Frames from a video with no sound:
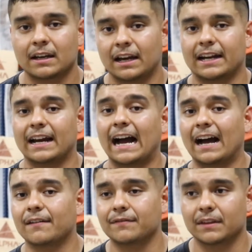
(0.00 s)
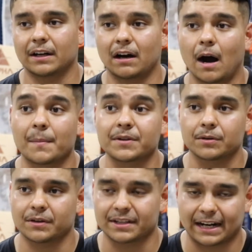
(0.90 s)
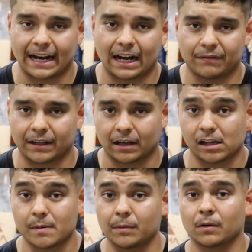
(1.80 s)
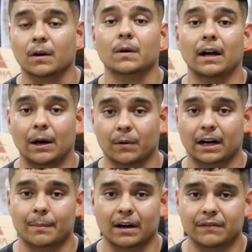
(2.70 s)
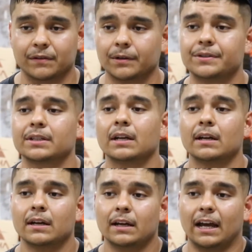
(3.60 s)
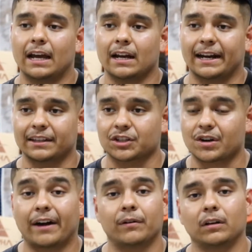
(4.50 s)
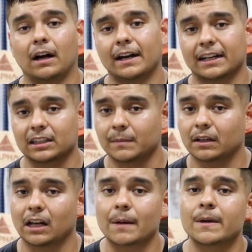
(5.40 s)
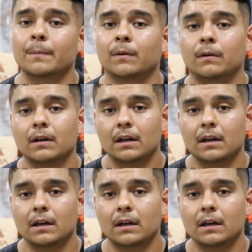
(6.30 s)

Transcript: I didn't have the opportunities that I have. Like other people, I work at Pride Foods, and I get to travel a lot and I get to meet a lot of people.